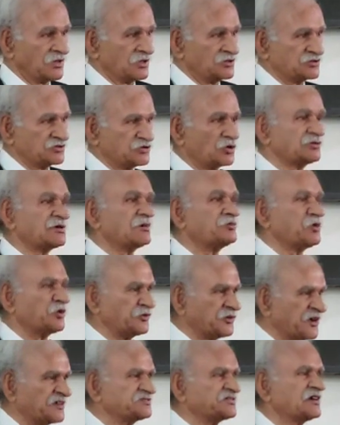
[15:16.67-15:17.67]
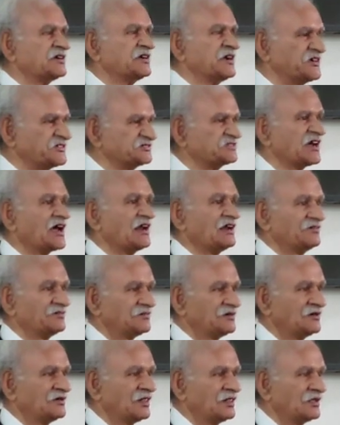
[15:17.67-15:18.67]
So the mutation
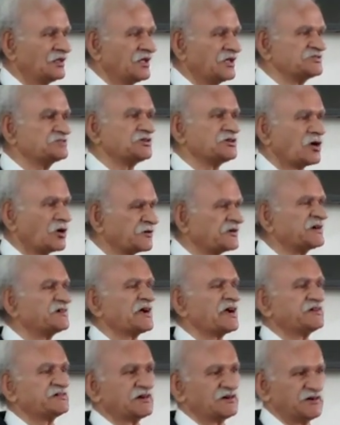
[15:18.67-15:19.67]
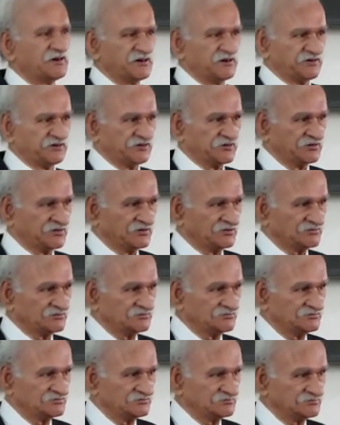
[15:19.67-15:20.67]
itself is not a title deed,
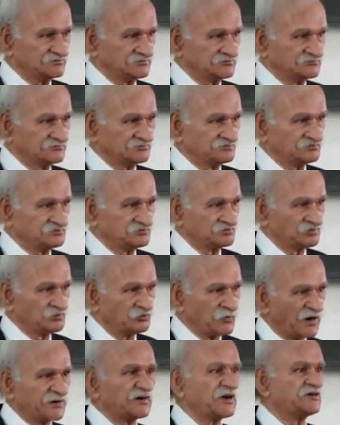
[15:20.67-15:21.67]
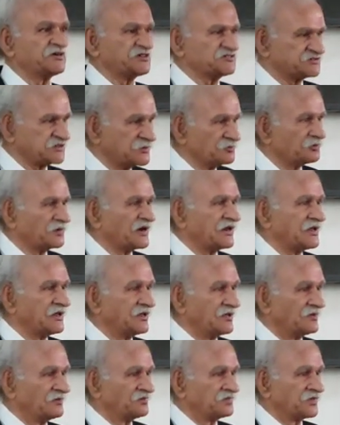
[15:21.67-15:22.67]
but it is simply
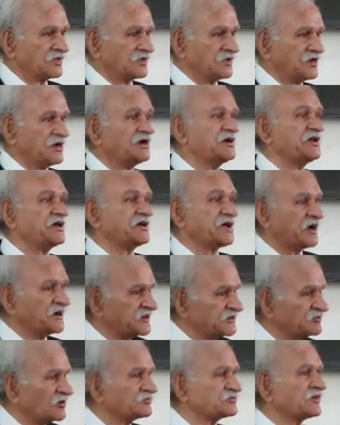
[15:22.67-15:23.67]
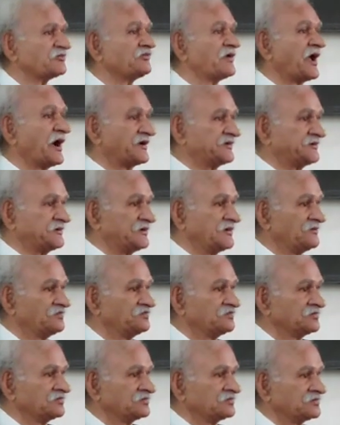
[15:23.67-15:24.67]
indicative of the fact
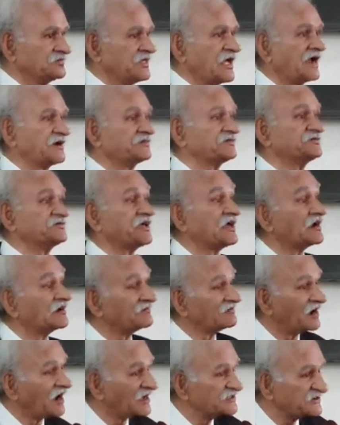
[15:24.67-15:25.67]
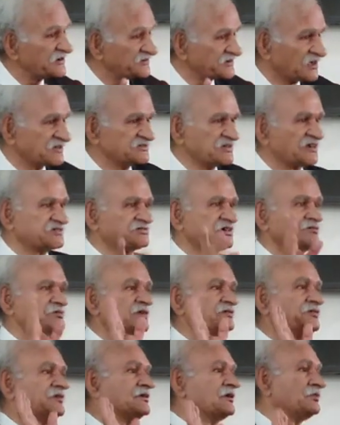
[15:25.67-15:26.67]
that there was a transaction
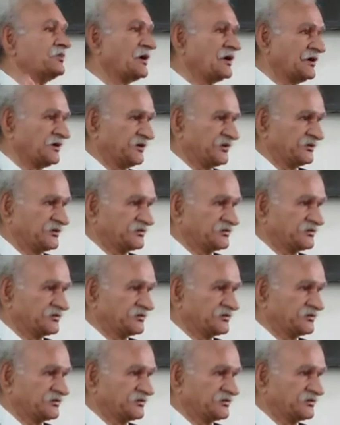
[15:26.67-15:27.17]
between the parties.